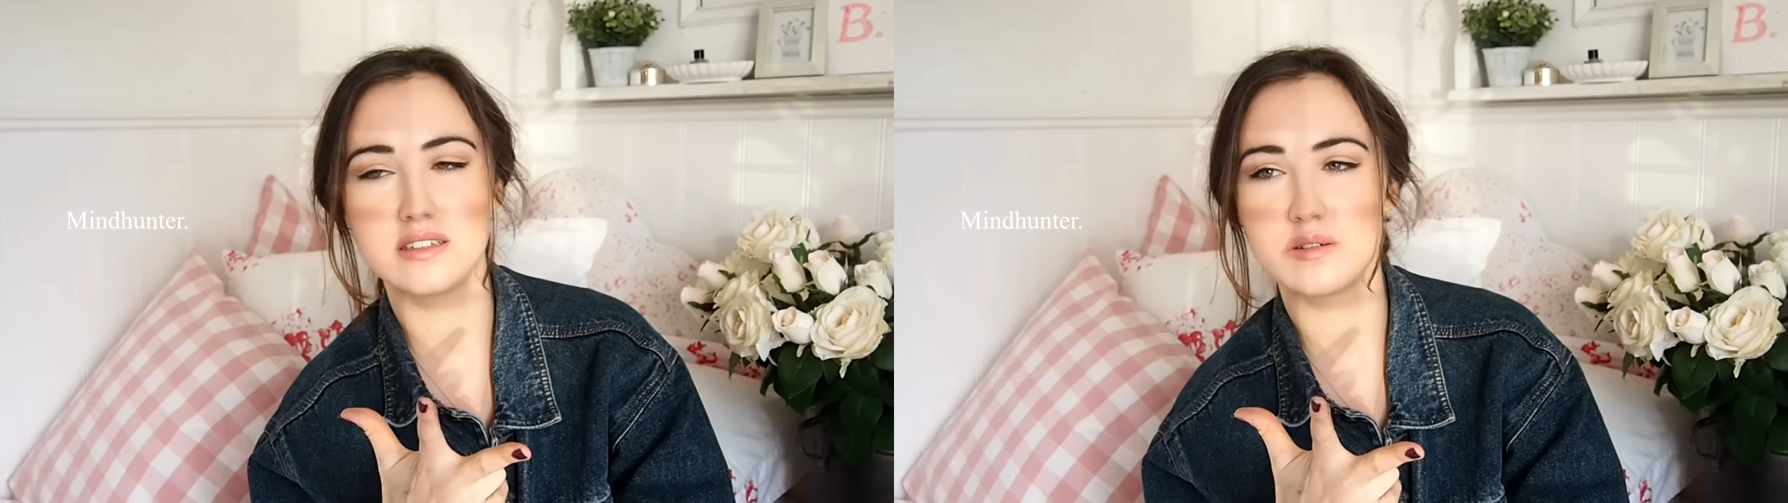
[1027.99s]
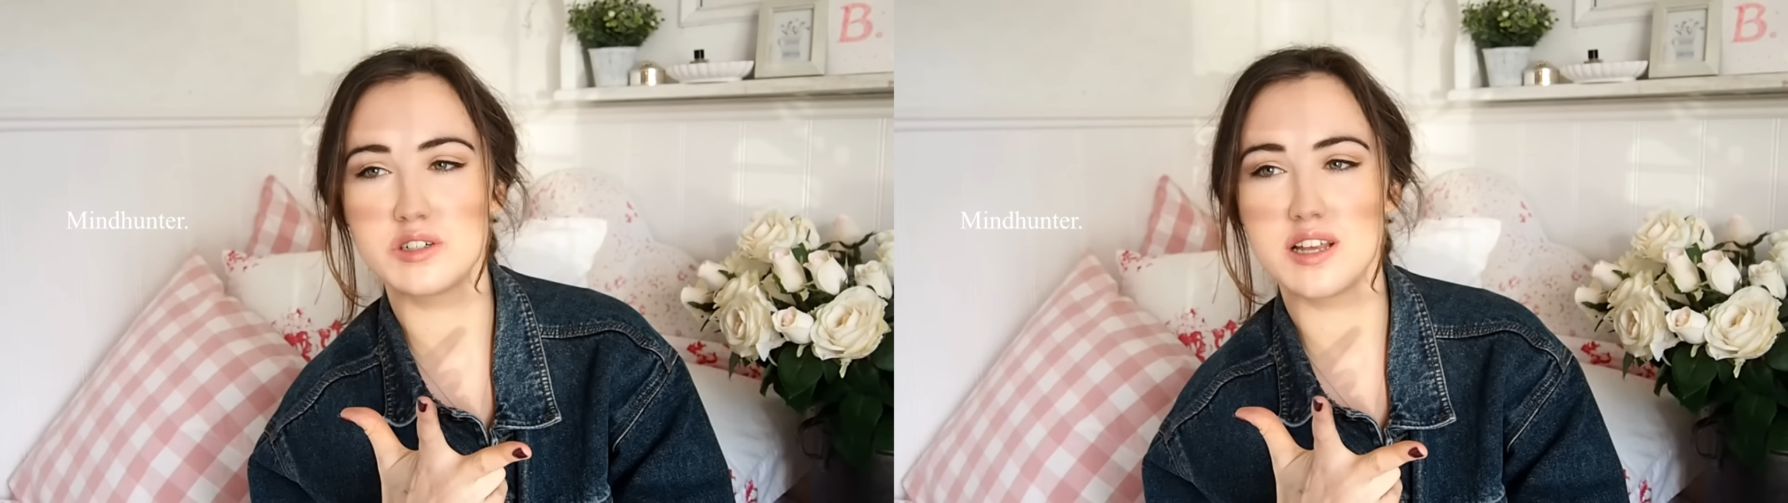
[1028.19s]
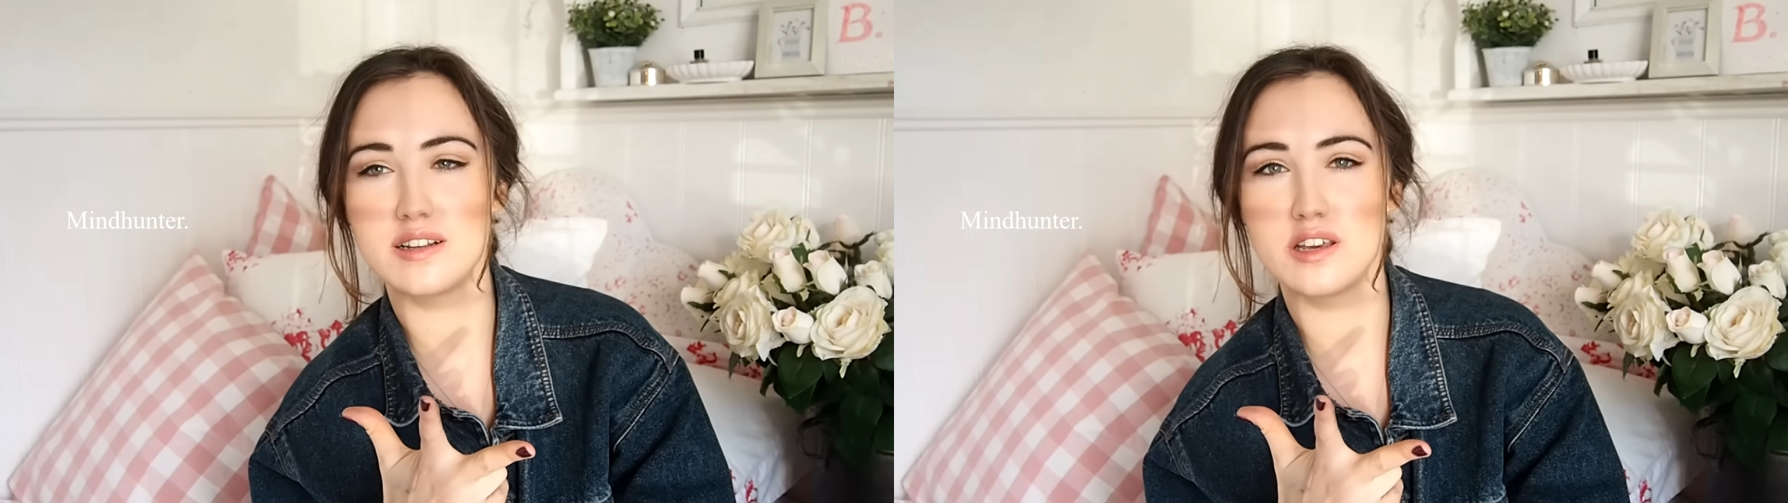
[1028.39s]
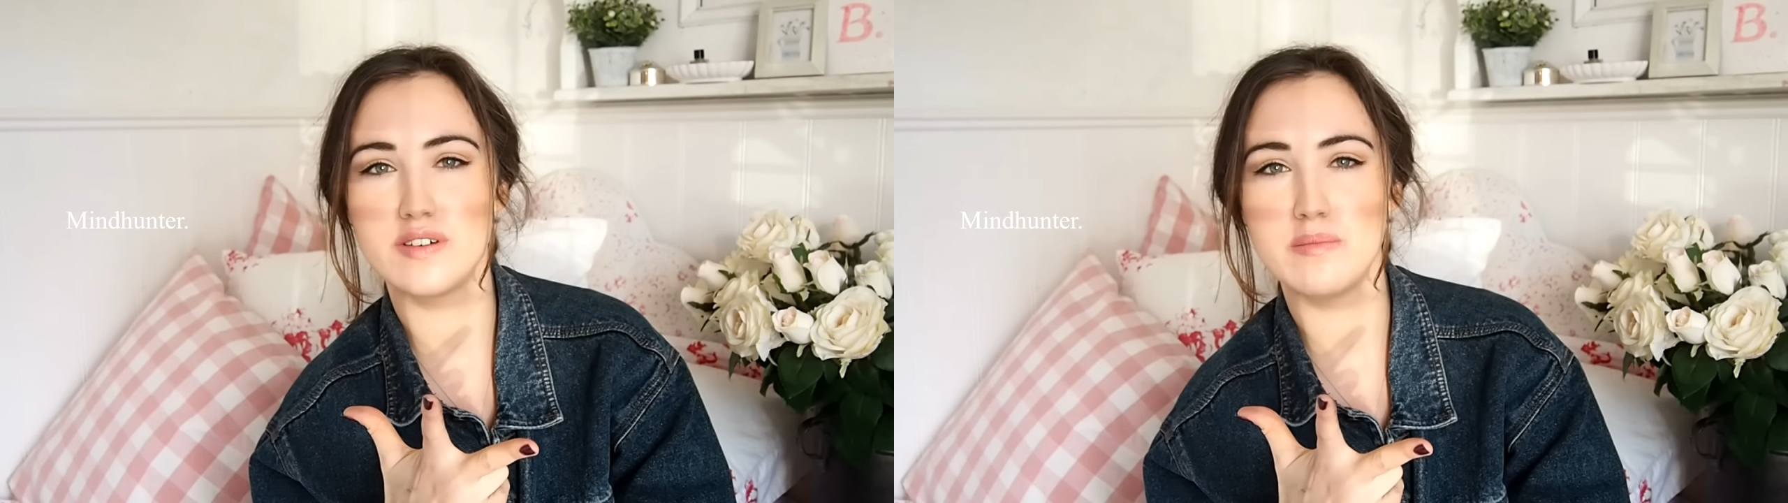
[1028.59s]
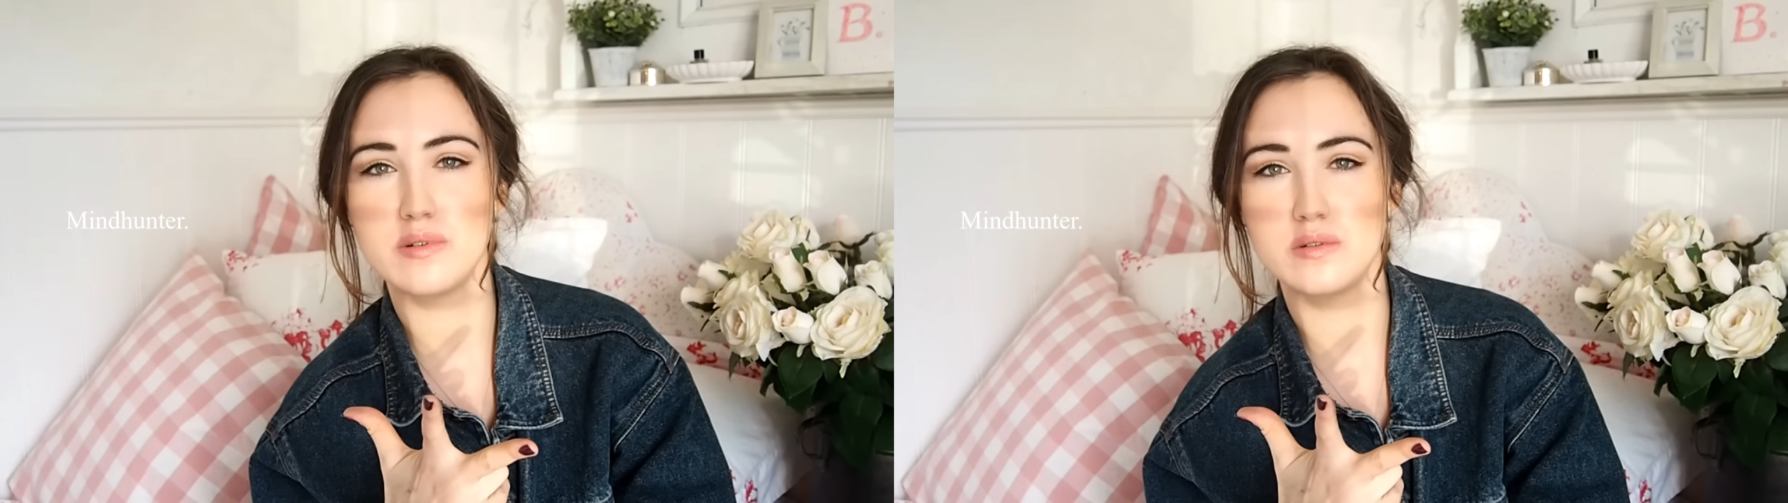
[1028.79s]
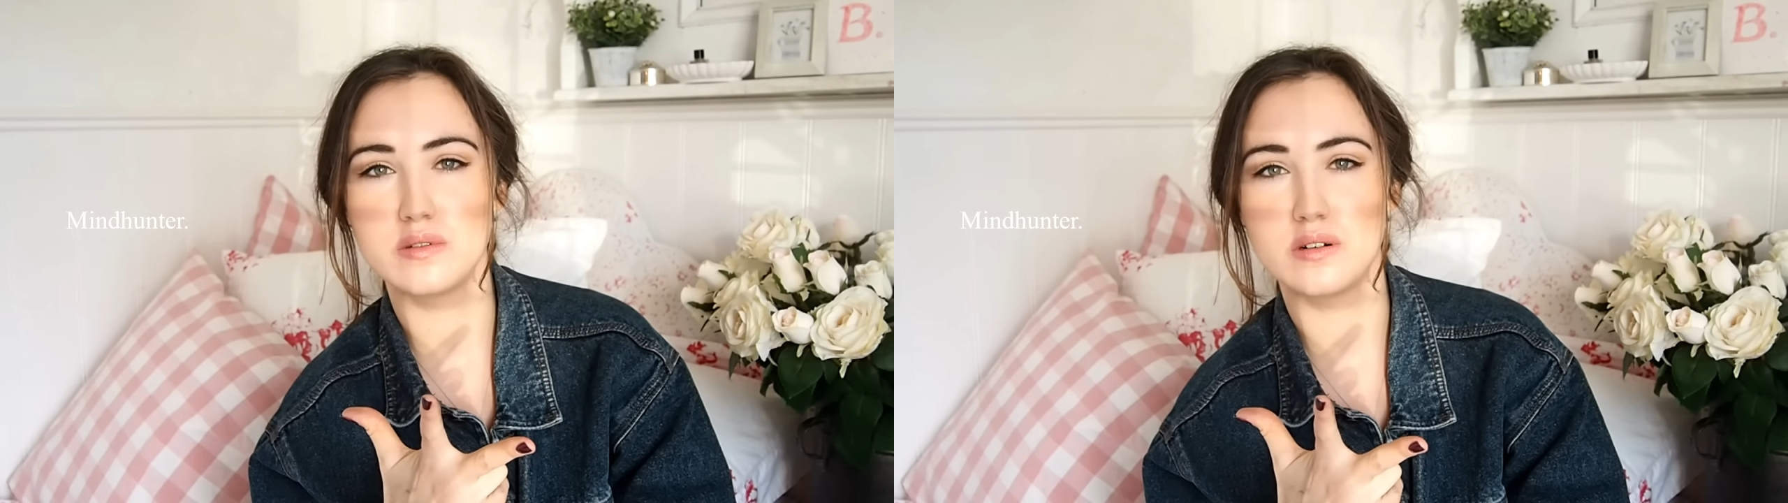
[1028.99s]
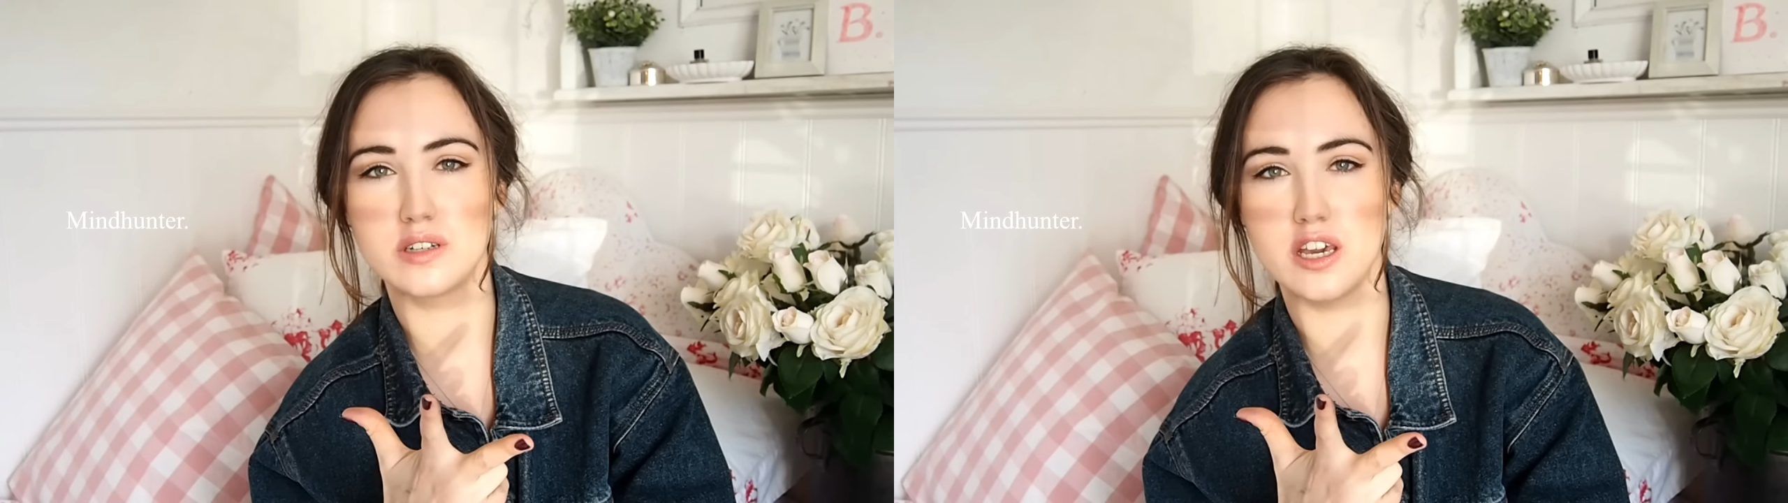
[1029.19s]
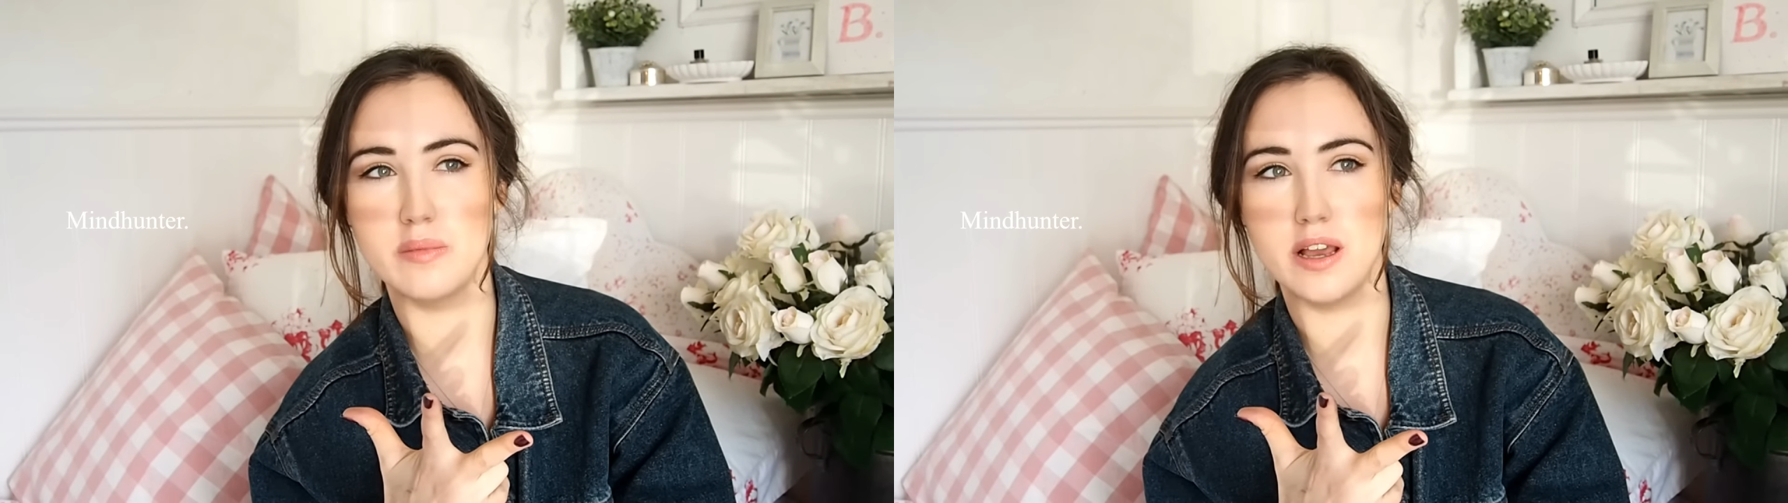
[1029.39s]
Did I watch that in November or
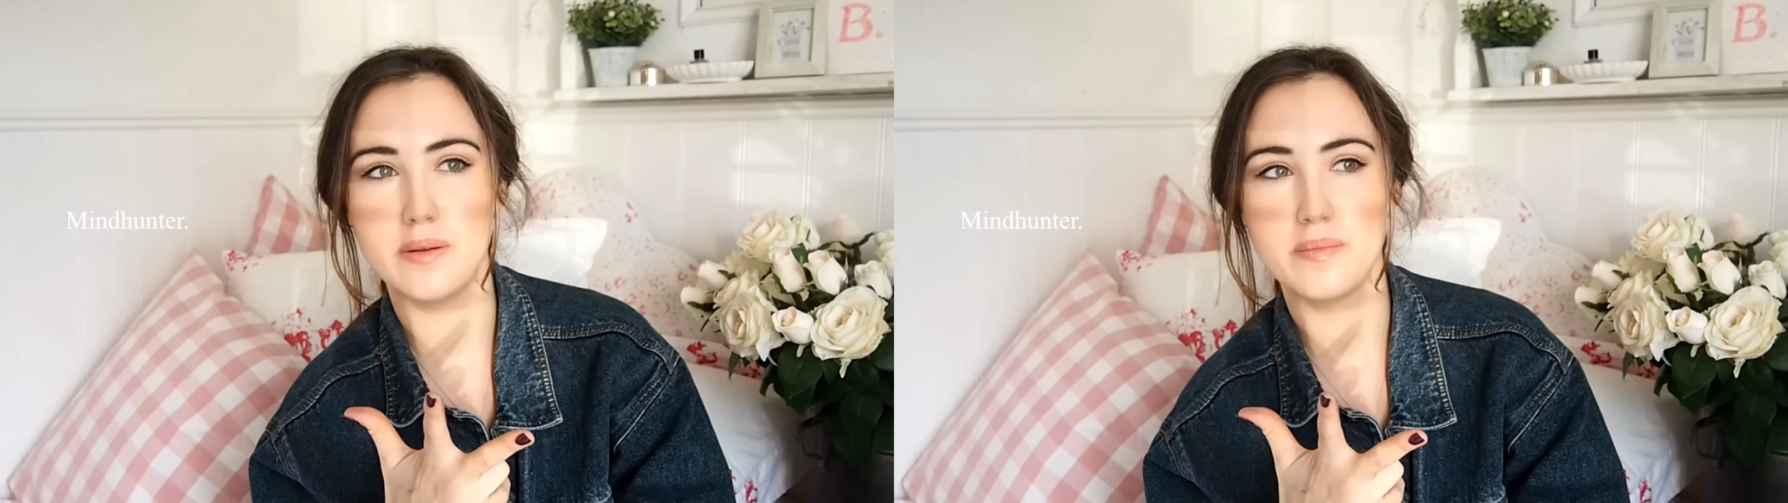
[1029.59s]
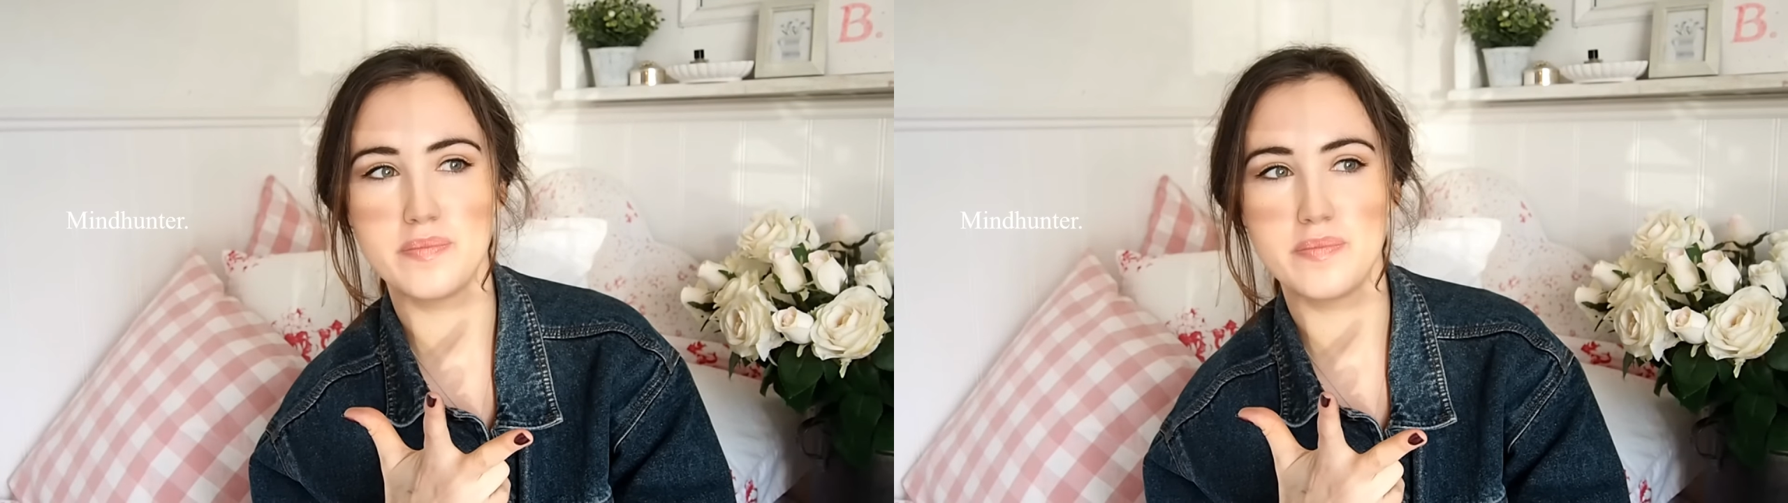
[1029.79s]
October?